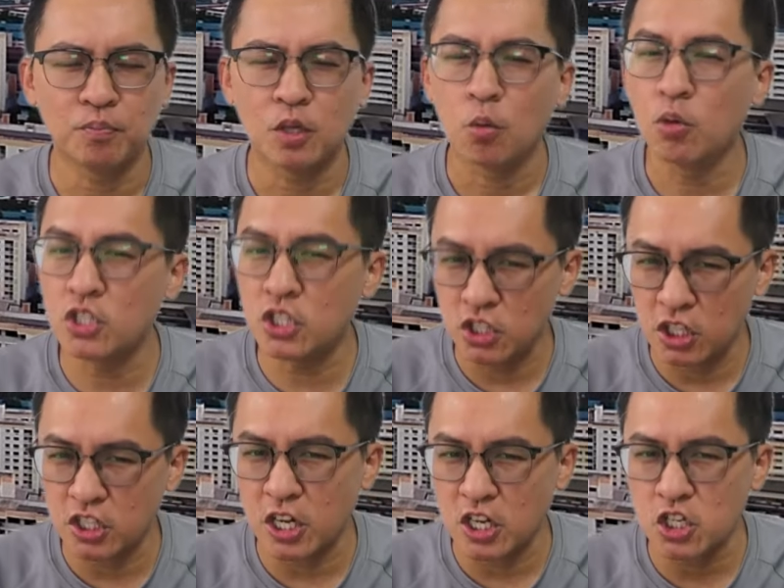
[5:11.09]
which is
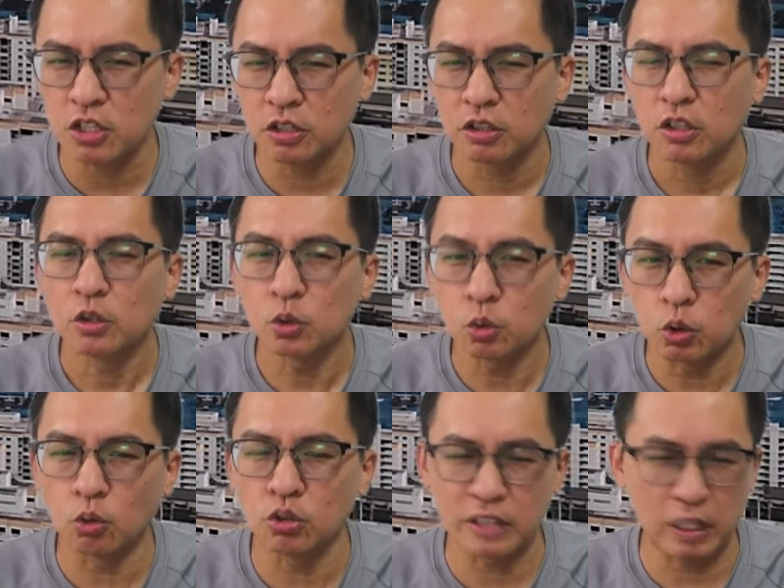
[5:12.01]
essential to
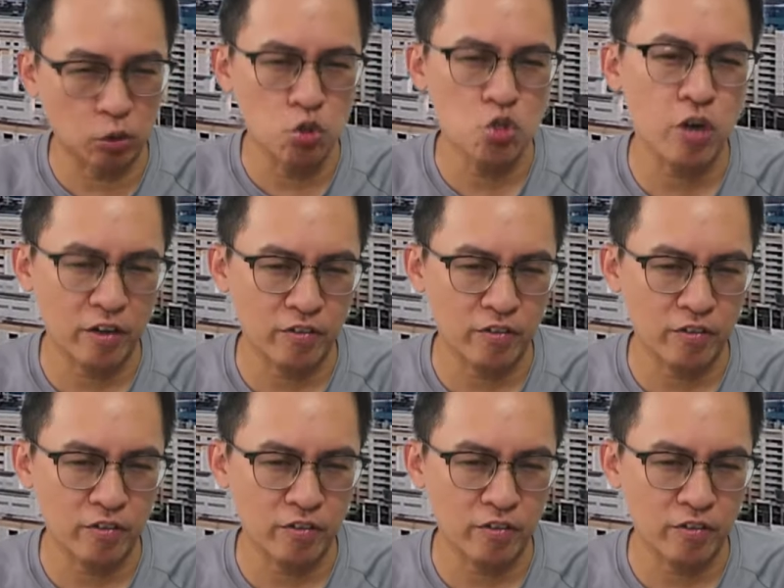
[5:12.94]
those that don't drive.